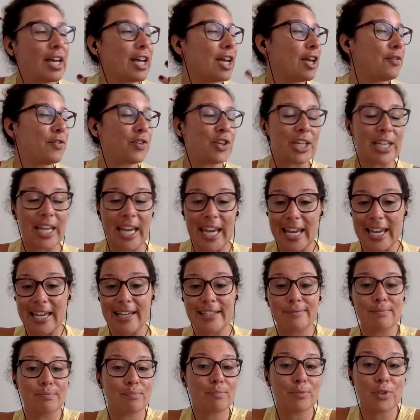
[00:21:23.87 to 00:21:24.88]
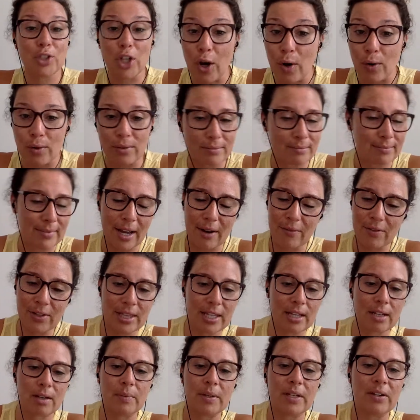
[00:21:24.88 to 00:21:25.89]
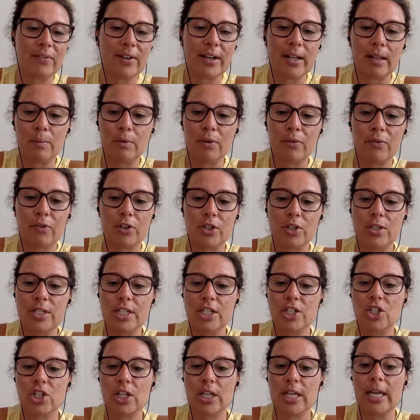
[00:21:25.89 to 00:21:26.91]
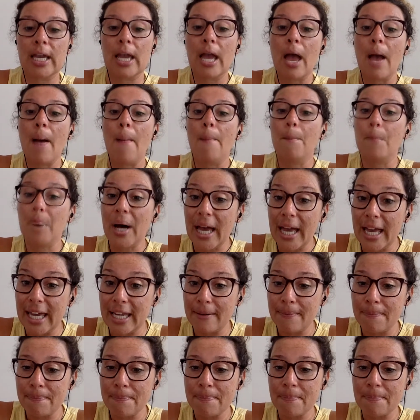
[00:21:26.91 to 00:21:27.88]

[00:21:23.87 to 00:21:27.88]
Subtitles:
If you can't, don't. Everything will be available for you digitally. But